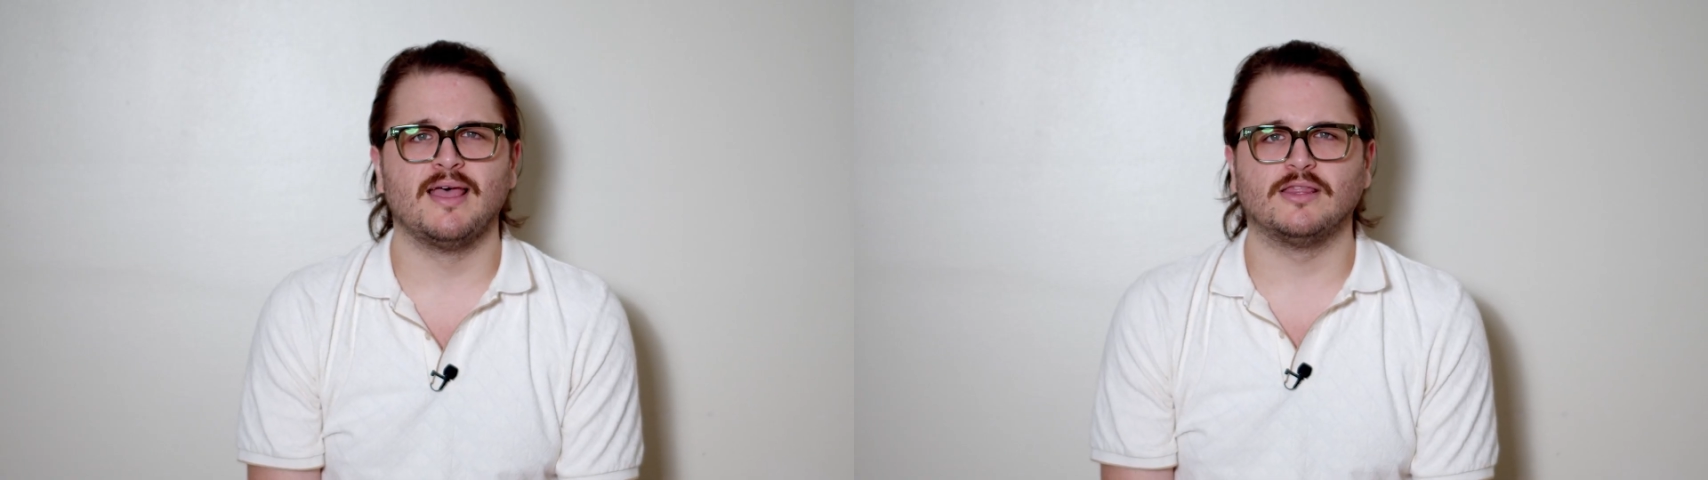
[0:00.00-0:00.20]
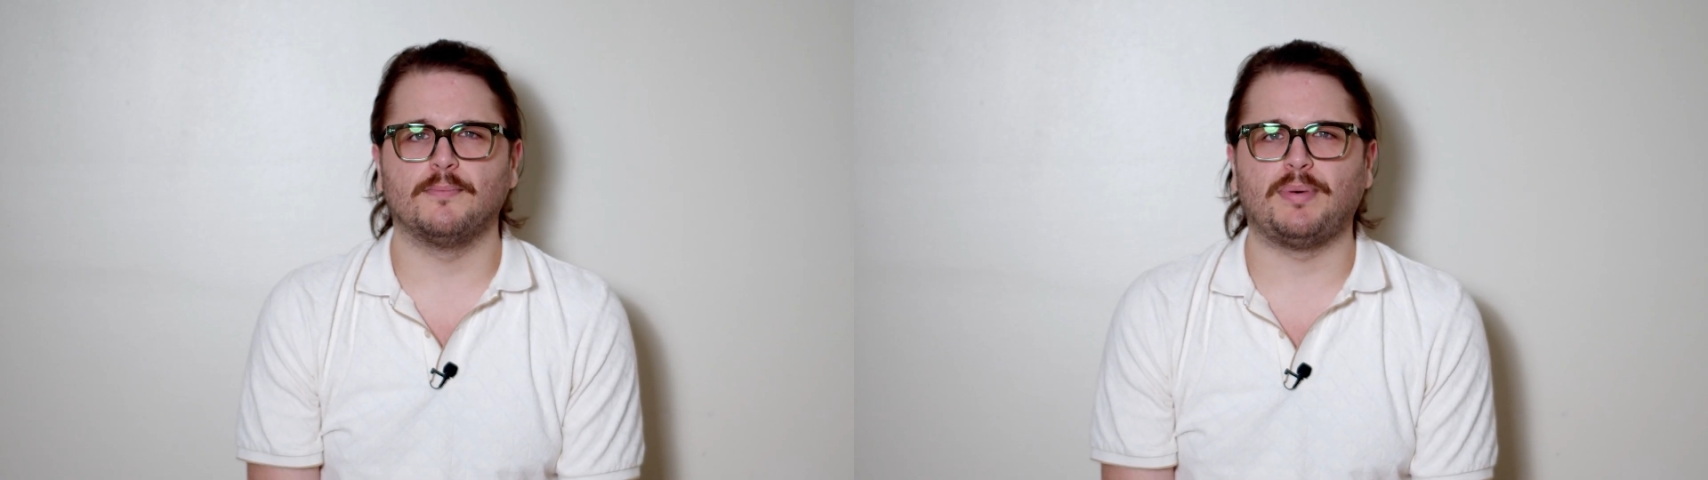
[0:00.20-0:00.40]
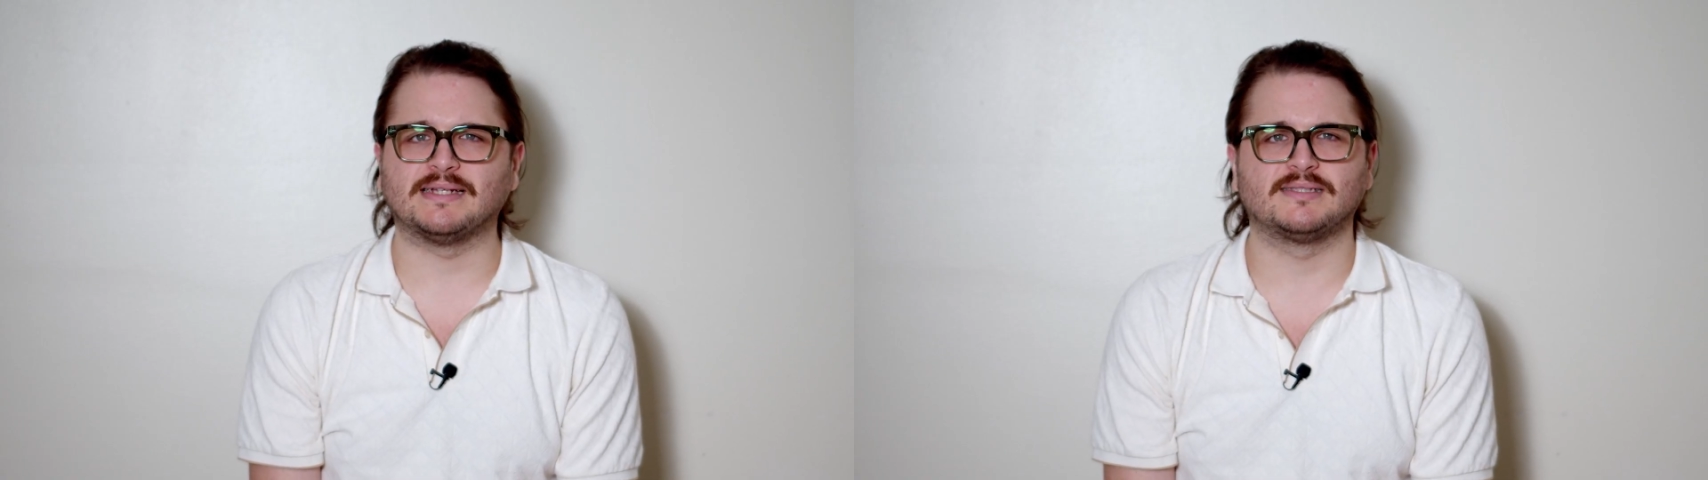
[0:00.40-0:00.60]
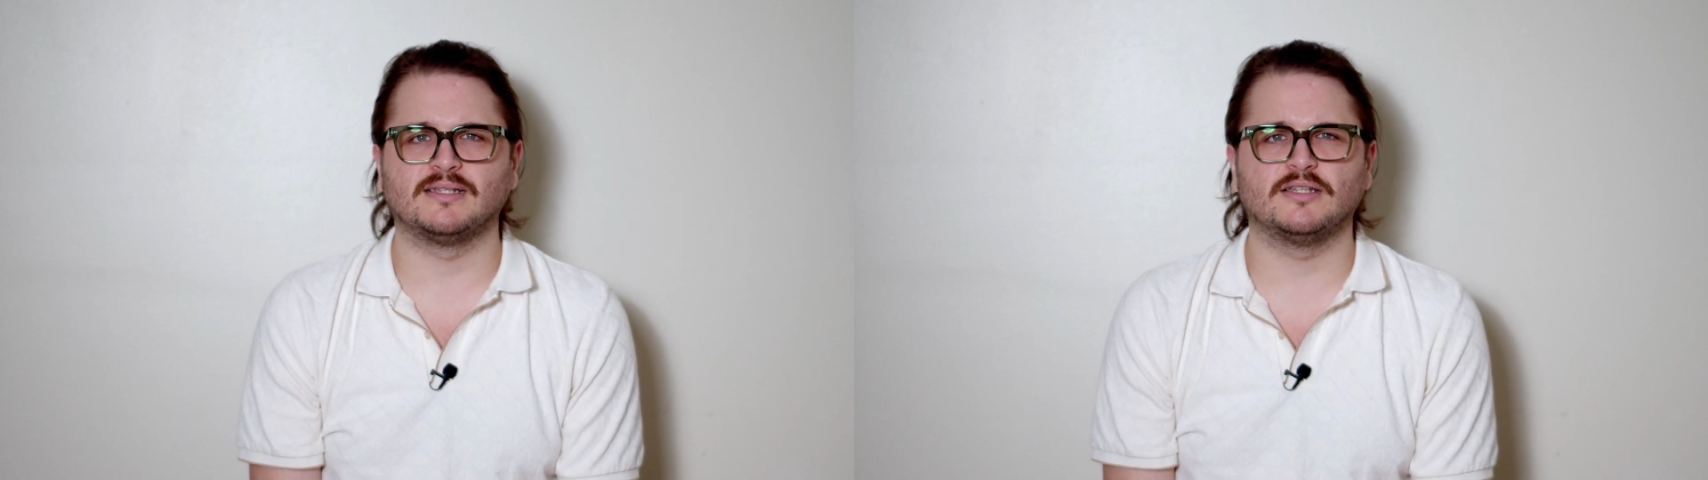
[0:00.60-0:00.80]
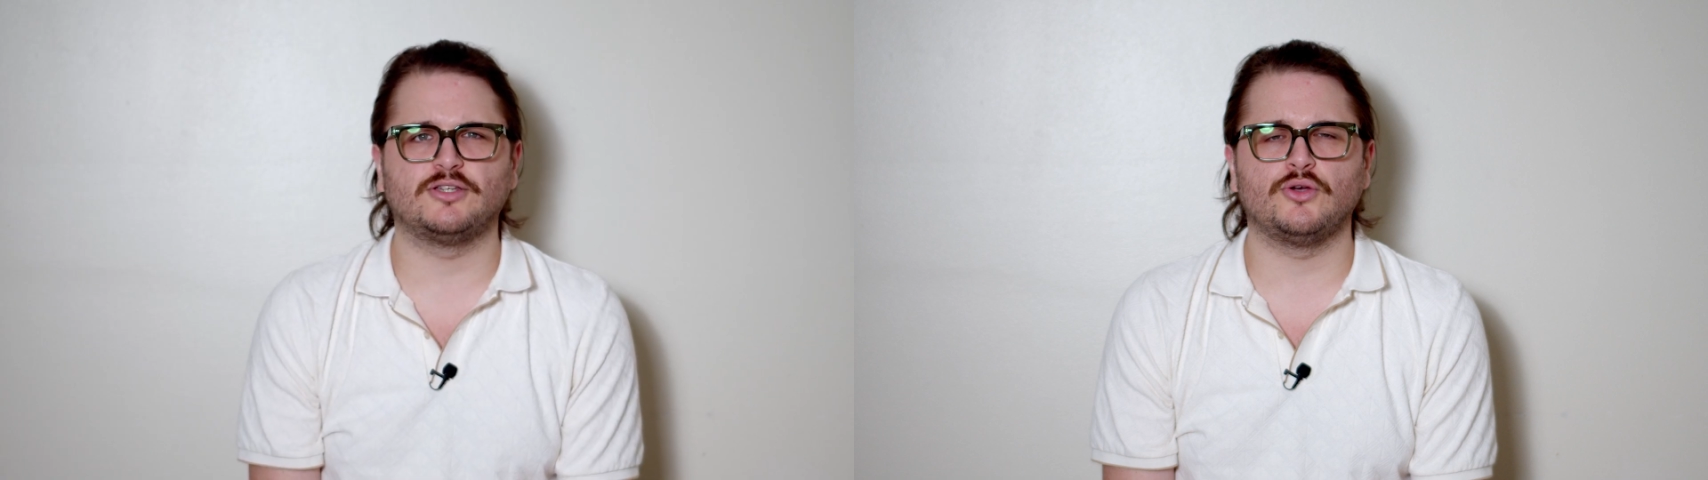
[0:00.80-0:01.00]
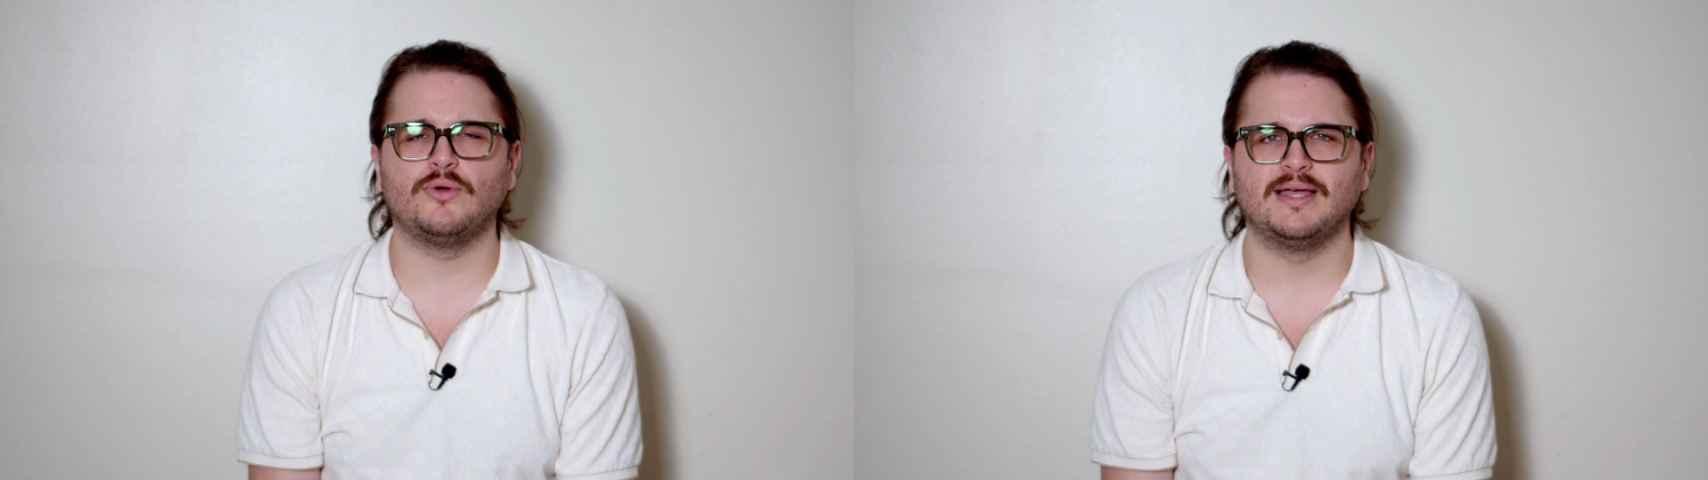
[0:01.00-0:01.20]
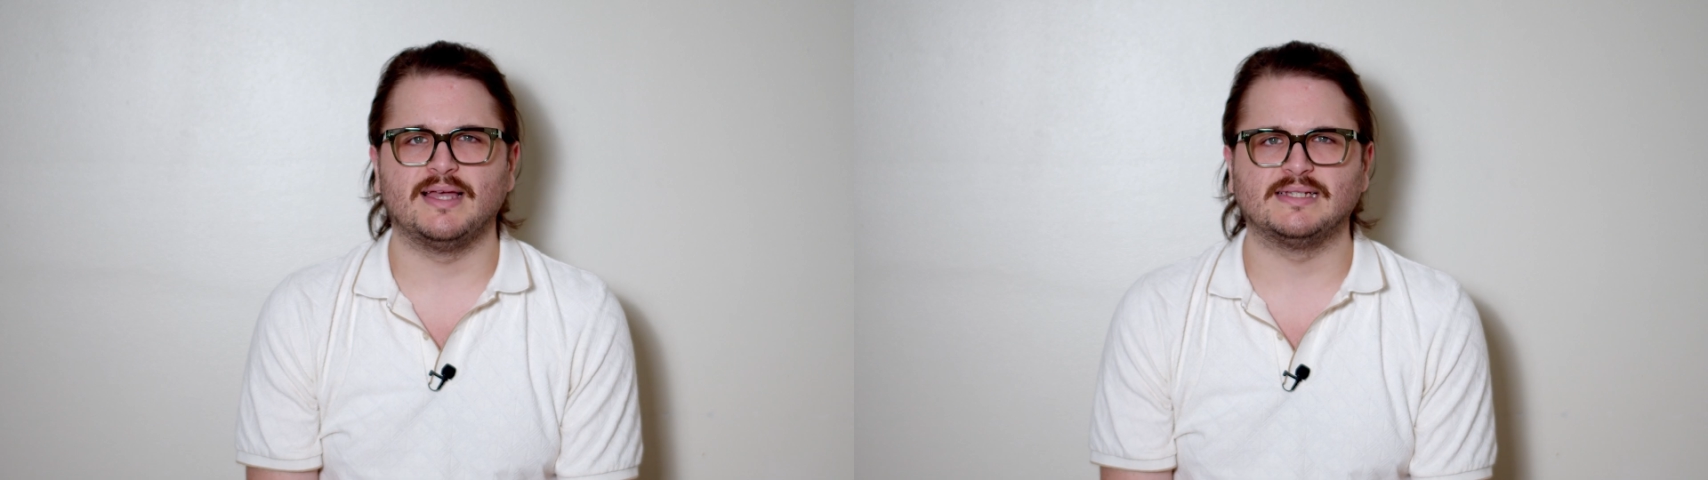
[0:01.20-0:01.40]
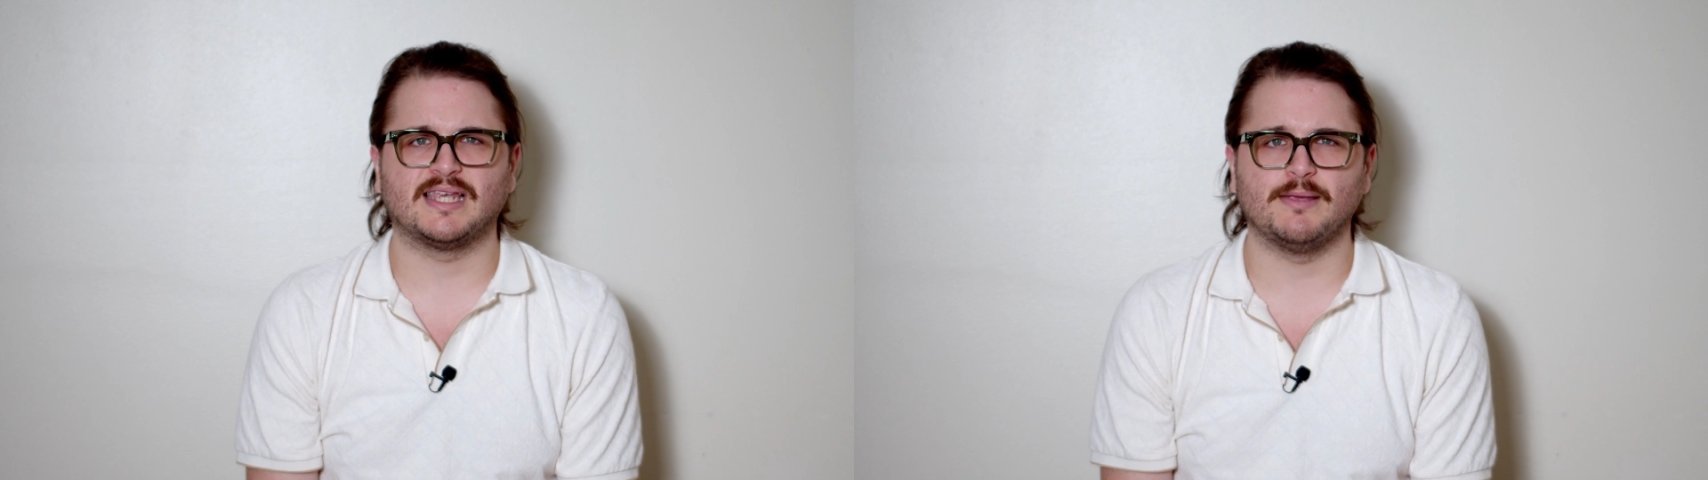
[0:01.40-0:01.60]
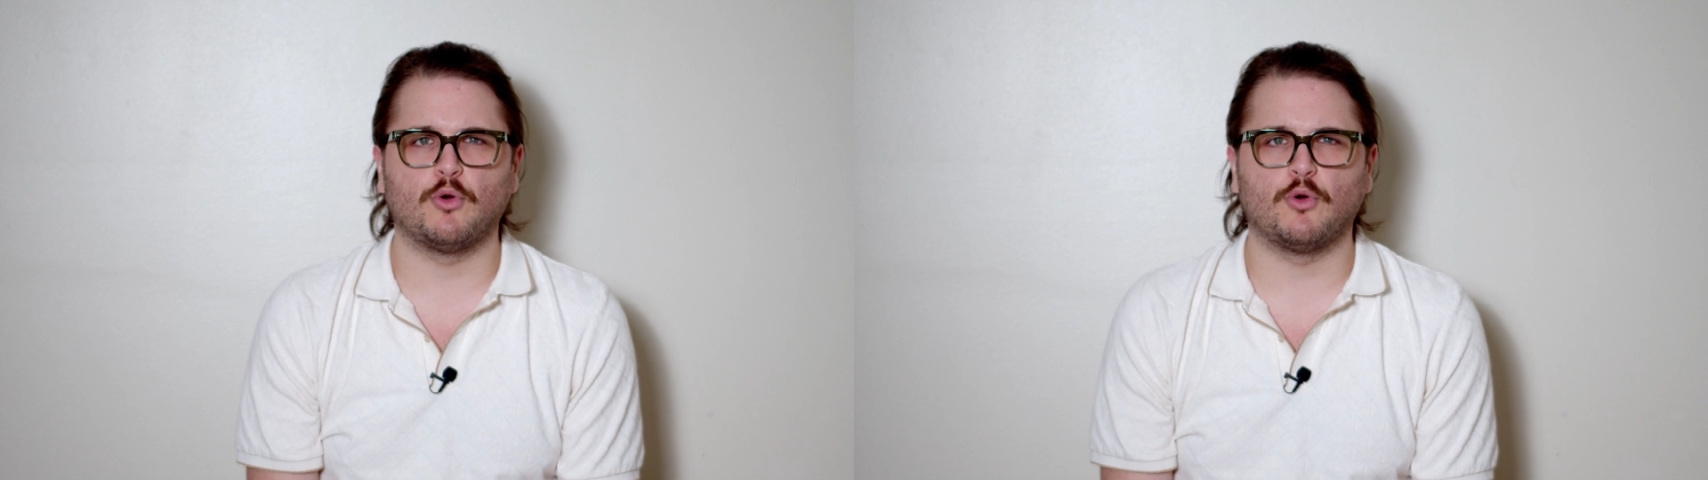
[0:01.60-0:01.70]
the best thing to do is keep